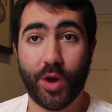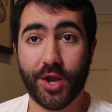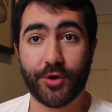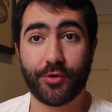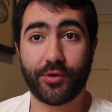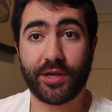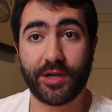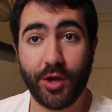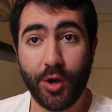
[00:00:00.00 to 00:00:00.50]

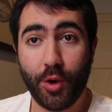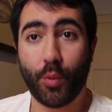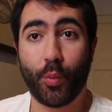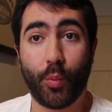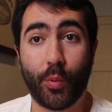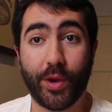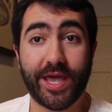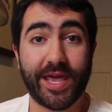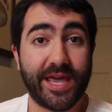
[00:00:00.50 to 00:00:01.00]
wondering,
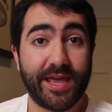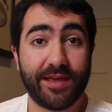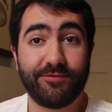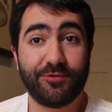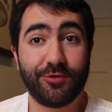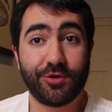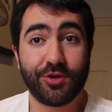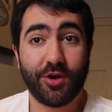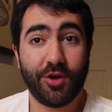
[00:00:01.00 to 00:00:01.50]
where
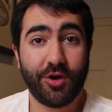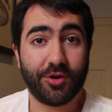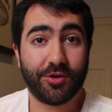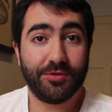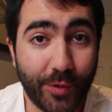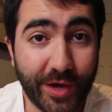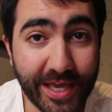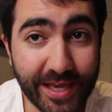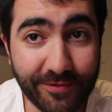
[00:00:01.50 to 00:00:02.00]
have you gone?
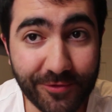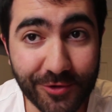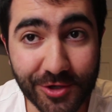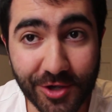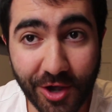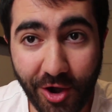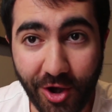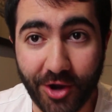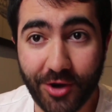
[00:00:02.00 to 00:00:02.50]
Where have you
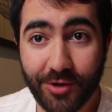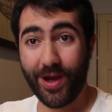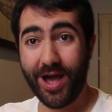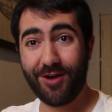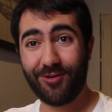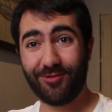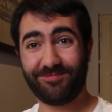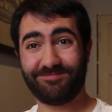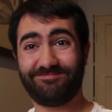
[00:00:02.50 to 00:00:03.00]
gone?
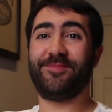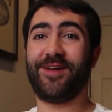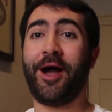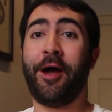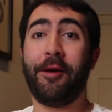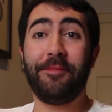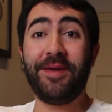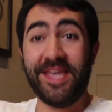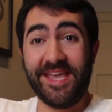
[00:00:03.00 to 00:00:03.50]
Well,
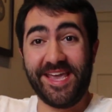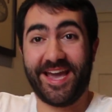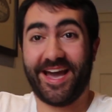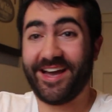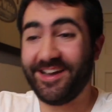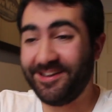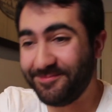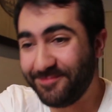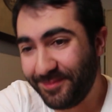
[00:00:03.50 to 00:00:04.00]
I'm here,
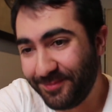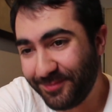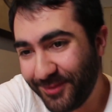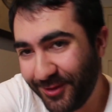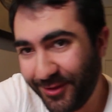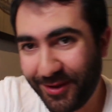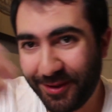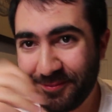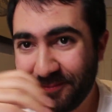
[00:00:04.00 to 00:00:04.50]

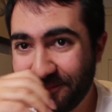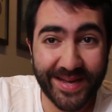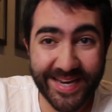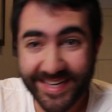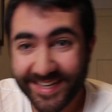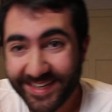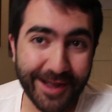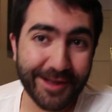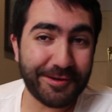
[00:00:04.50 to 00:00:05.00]

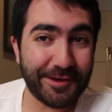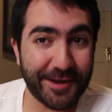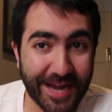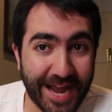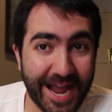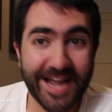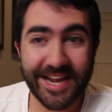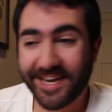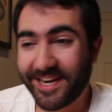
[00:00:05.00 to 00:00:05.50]
but
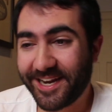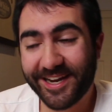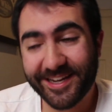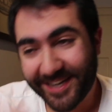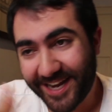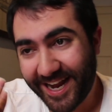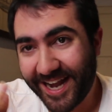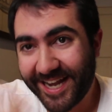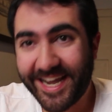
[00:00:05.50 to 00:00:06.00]

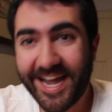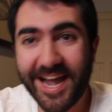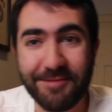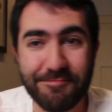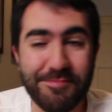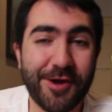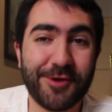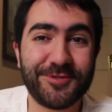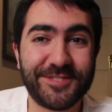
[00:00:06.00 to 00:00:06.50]
I
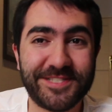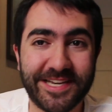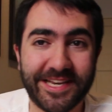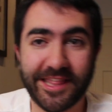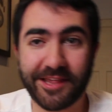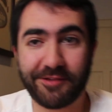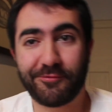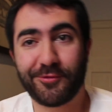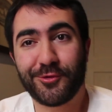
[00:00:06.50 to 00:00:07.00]
can't post
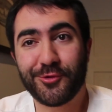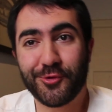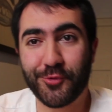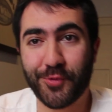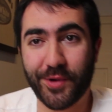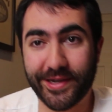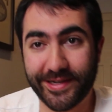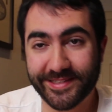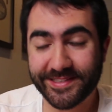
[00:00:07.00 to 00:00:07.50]
anything for
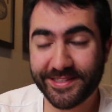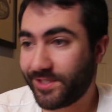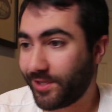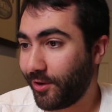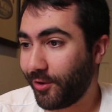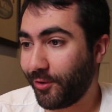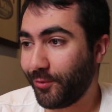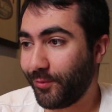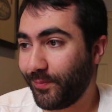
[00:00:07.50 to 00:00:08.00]
2 weeks.
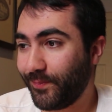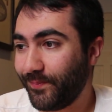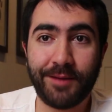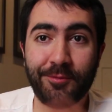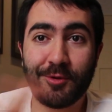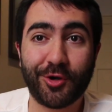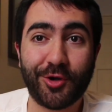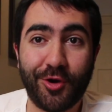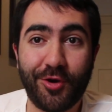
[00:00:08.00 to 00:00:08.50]
So
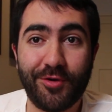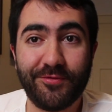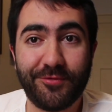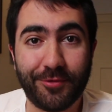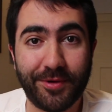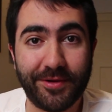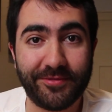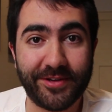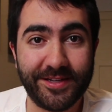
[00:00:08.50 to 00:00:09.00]
I'm not gone
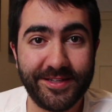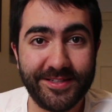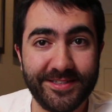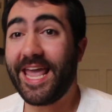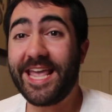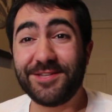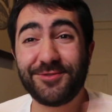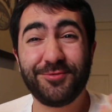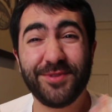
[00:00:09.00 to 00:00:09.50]
forever.
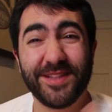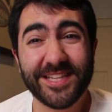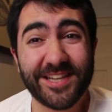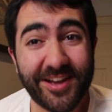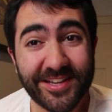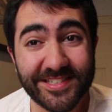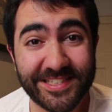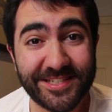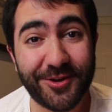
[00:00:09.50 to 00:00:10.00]
It's really
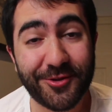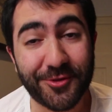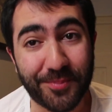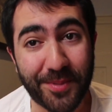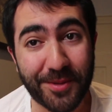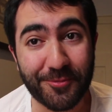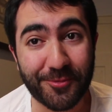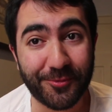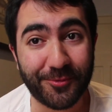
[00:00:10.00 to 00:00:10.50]
nice to know
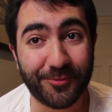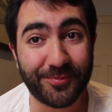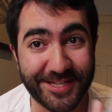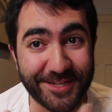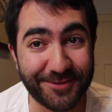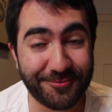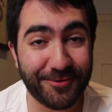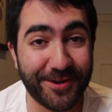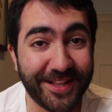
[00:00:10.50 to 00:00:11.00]
that people
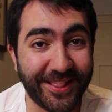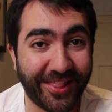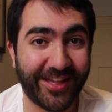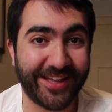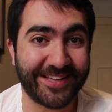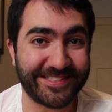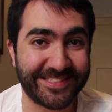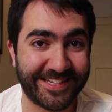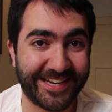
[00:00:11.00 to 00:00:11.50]
did
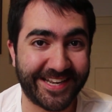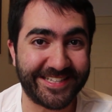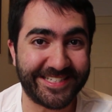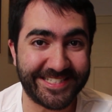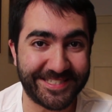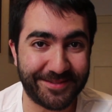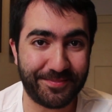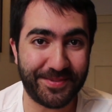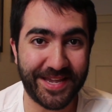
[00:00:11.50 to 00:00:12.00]
realize that I
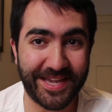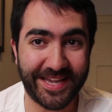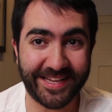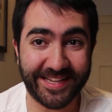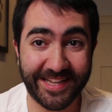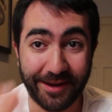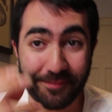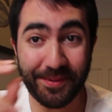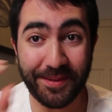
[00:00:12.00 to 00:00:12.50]

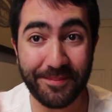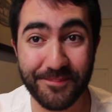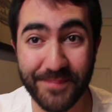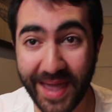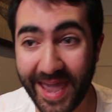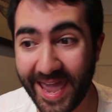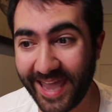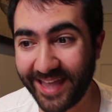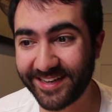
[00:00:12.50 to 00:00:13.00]
disappeared, that I've been
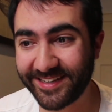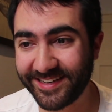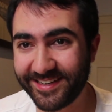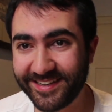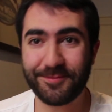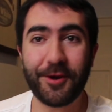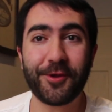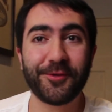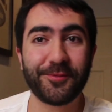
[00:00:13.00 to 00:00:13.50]
banned.
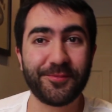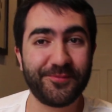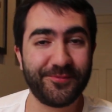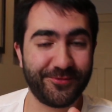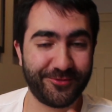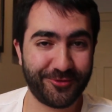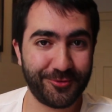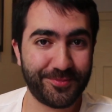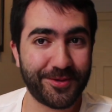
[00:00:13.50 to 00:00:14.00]
Apparently
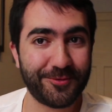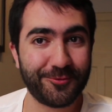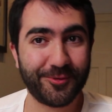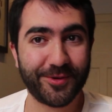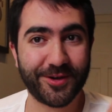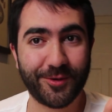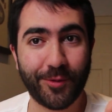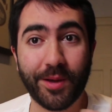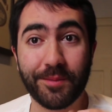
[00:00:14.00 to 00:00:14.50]
a few people
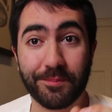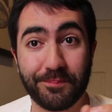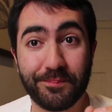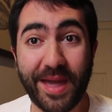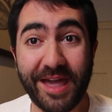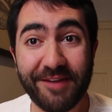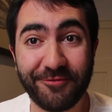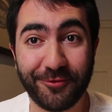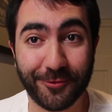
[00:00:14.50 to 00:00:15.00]
were quite
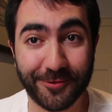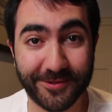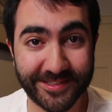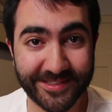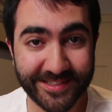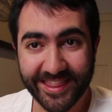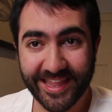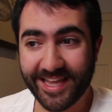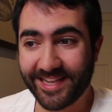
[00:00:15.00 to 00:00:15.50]

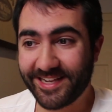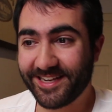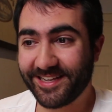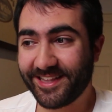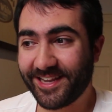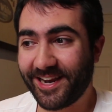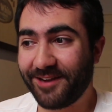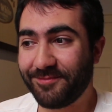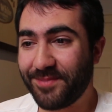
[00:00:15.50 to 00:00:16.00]
baffled that
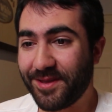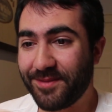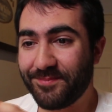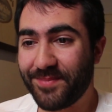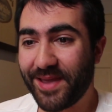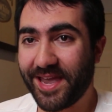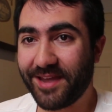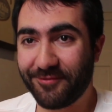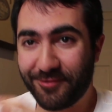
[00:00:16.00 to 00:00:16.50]
I'd
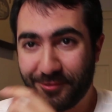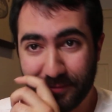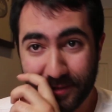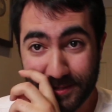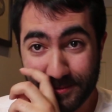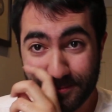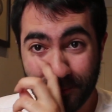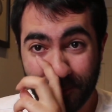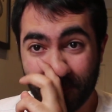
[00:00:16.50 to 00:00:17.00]
been banned from
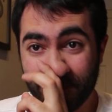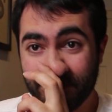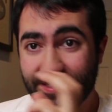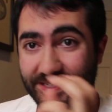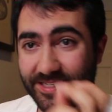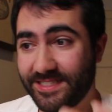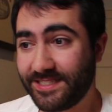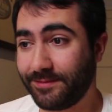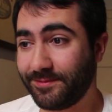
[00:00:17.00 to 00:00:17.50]
these
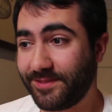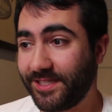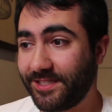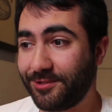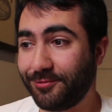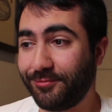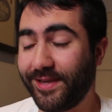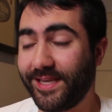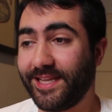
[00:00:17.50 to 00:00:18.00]
boards because I'm
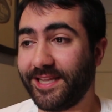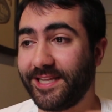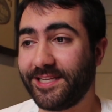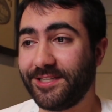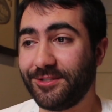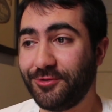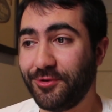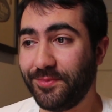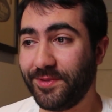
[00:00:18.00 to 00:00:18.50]
such a regular
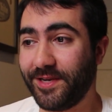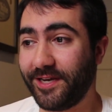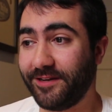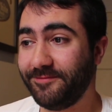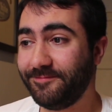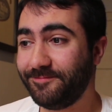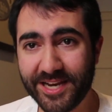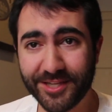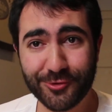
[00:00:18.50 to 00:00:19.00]
contributor
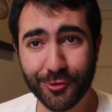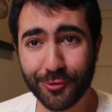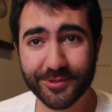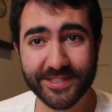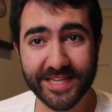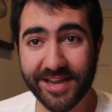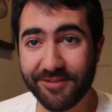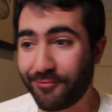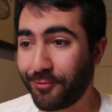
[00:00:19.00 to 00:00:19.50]
and I
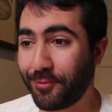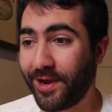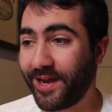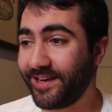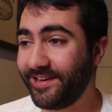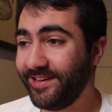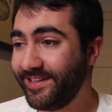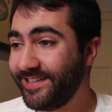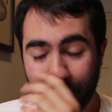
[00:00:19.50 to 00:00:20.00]
talk to everyone,